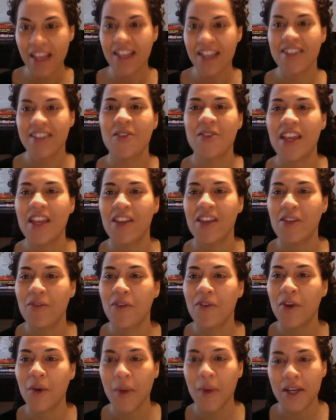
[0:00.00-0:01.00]
So thank you for
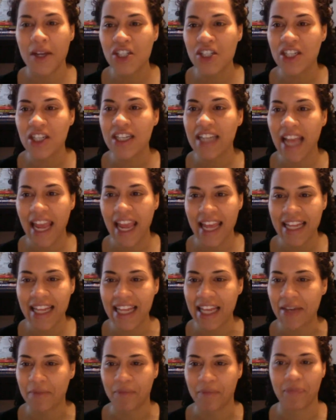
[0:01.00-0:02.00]
your question,
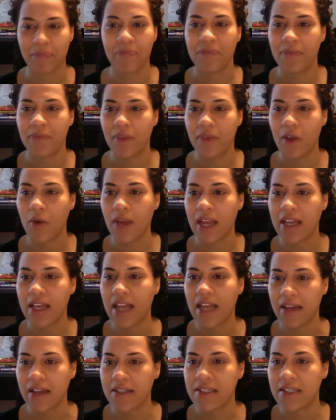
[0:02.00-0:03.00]
Haley. Okay,
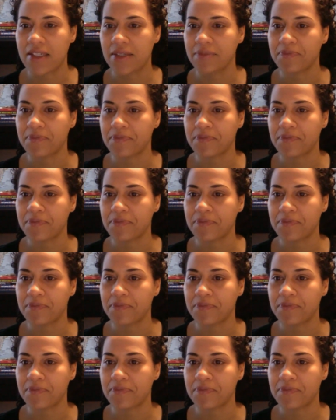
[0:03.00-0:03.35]
next.